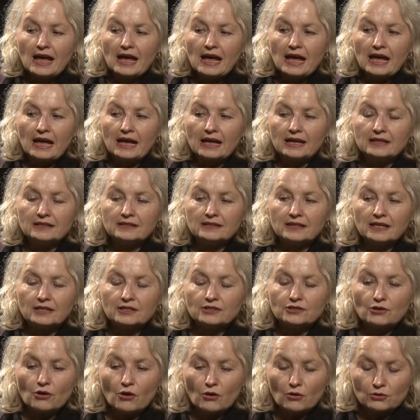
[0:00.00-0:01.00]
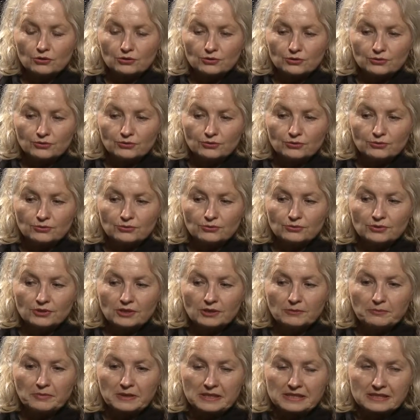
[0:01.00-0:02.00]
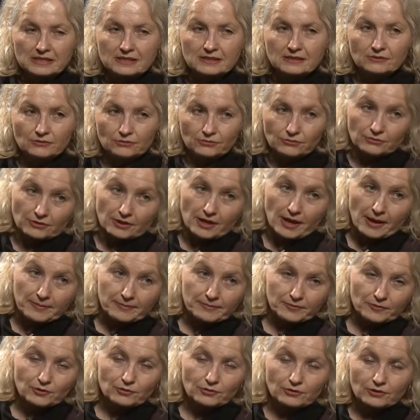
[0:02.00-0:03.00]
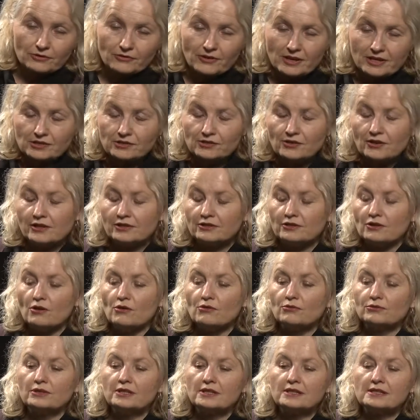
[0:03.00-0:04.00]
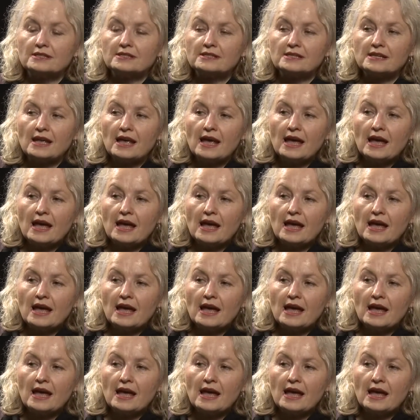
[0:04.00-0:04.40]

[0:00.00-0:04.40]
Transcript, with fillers: and they talk to the to them to the restaurant owners,